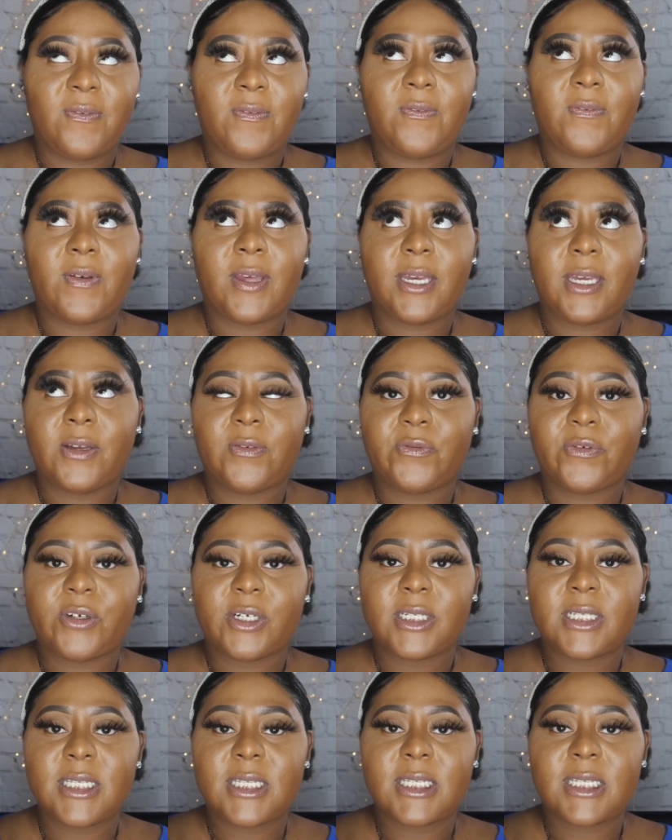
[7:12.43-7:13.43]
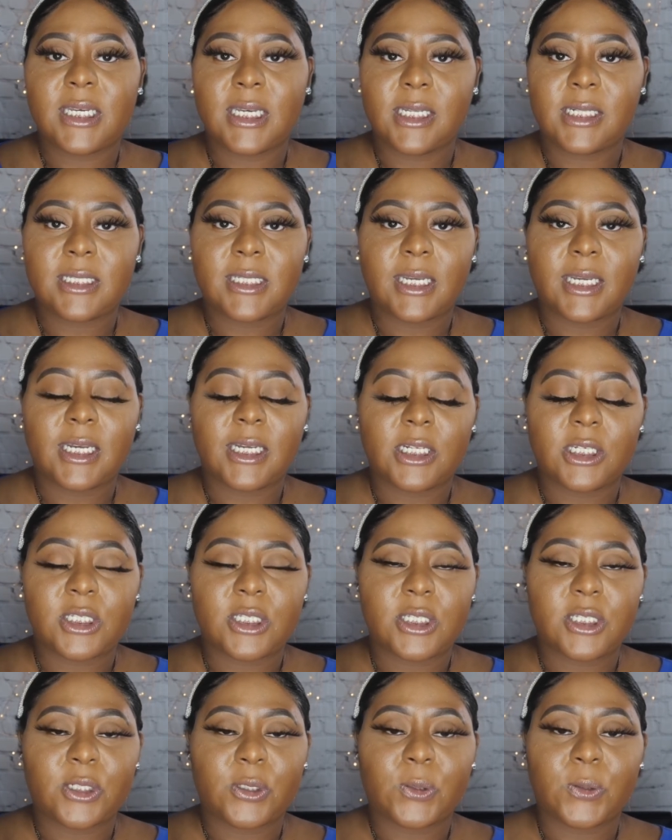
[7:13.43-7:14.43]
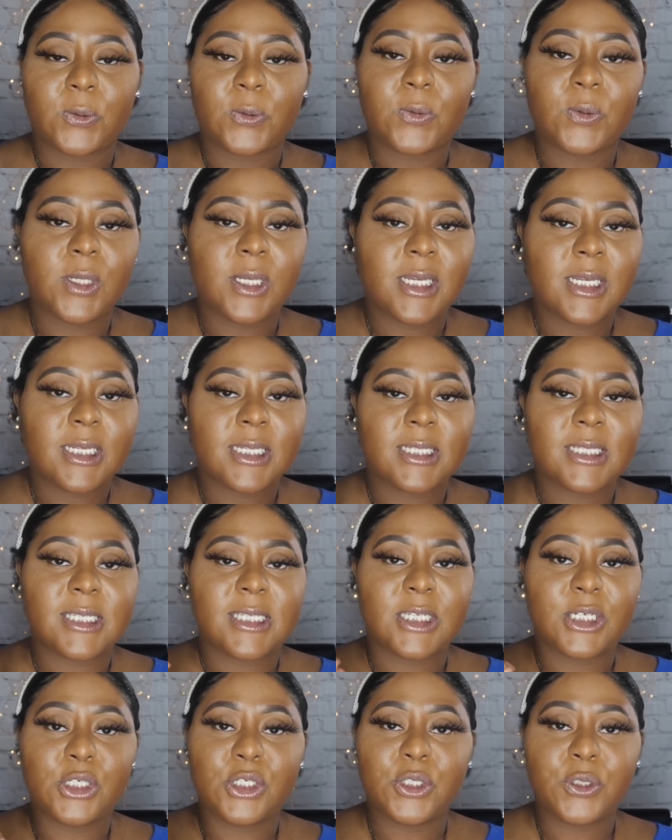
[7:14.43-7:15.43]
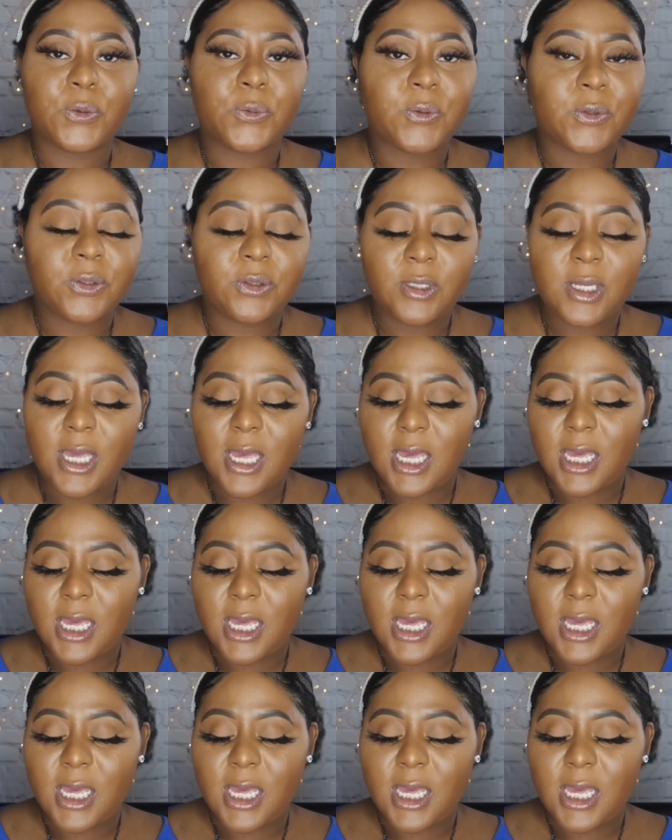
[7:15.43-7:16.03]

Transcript: favorite scents like it is so sensual